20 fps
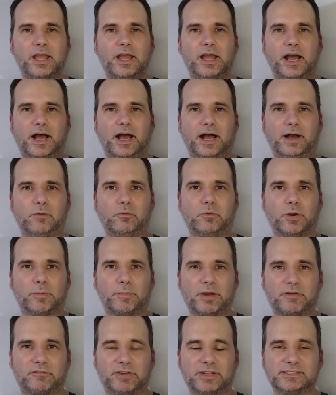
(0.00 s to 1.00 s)
uh, where
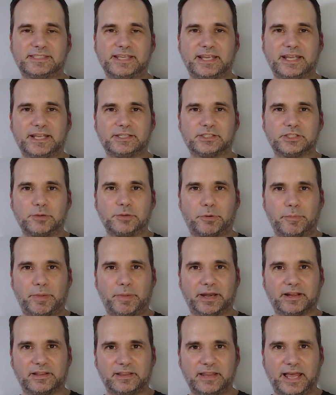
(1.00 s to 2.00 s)
my friend Seeking
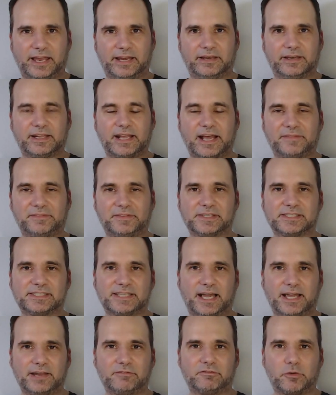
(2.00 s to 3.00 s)
Superman, Glenn, got the
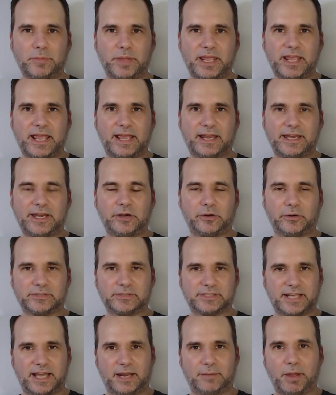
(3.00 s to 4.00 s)
sign for me at
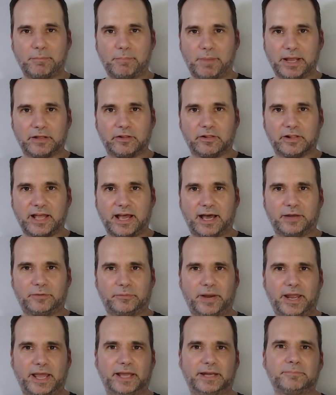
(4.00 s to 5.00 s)
HeroesCon by Michael
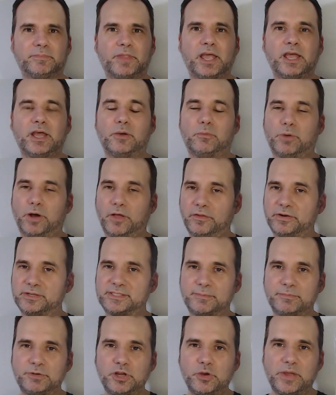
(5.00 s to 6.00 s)
Conrad. Well, there's
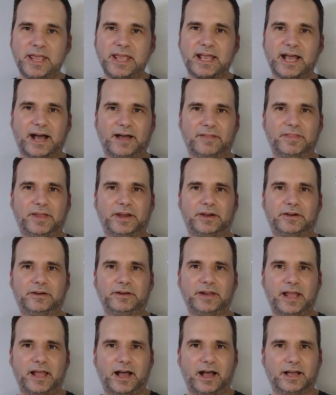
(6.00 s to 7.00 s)
some new ink on
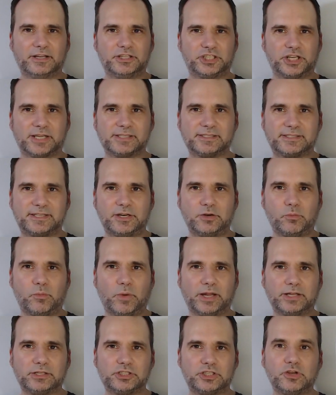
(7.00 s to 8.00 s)
there. Uh, Justin
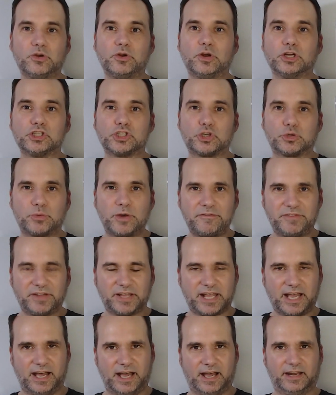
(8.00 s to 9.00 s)
went to
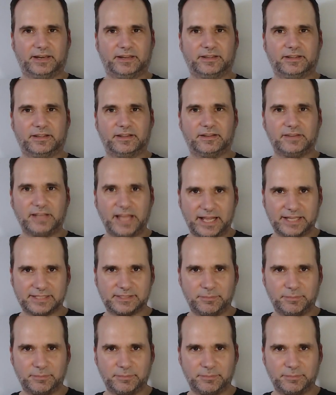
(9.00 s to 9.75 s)
Terrificon last